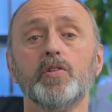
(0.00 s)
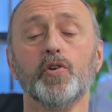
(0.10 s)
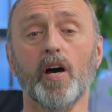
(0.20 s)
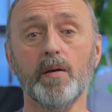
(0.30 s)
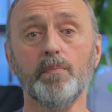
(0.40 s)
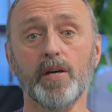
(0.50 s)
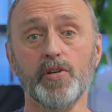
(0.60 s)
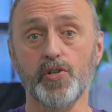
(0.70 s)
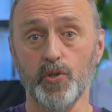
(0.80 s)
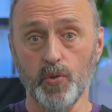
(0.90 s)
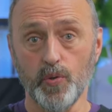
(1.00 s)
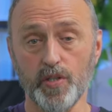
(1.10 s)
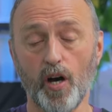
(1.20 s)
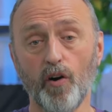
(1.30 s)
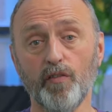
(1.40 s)
try and be
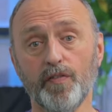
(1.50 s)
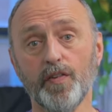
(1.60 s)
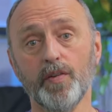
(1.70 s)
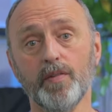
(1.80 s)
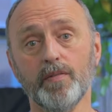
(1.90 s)
assured of